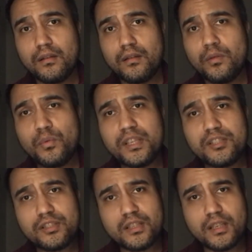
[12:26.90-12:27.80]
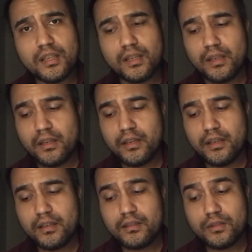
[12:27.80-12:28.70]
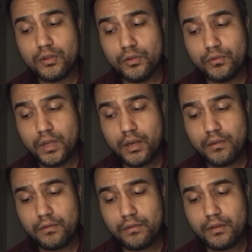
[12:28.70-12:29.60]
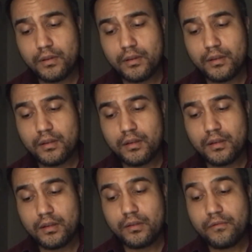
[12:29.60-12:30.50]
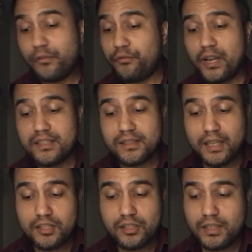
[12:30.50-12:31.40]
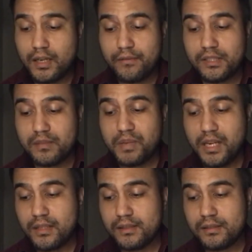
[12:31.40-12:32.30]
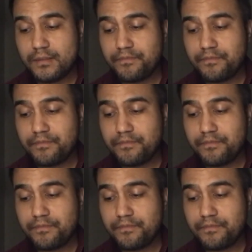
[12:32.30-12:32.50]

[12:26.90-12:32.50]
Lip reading: Who is she? Do you know? For Fred says she never speaks.